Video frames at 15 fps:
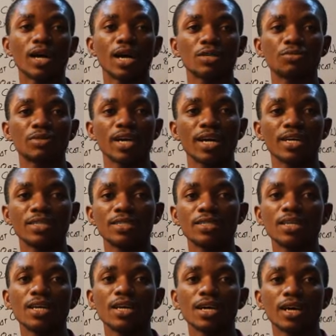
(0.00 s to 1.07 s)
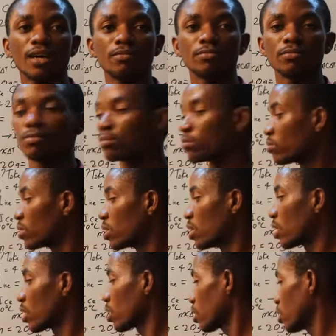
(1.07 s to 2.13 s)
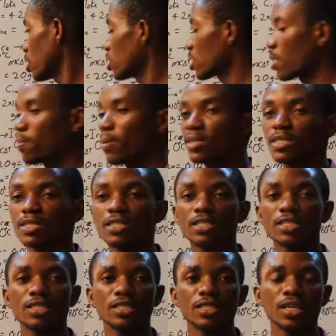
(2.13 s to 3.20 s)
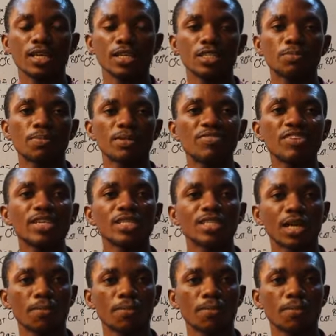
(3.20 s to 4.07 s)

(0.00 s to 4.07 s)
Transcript: as regards heat capacity, specific heat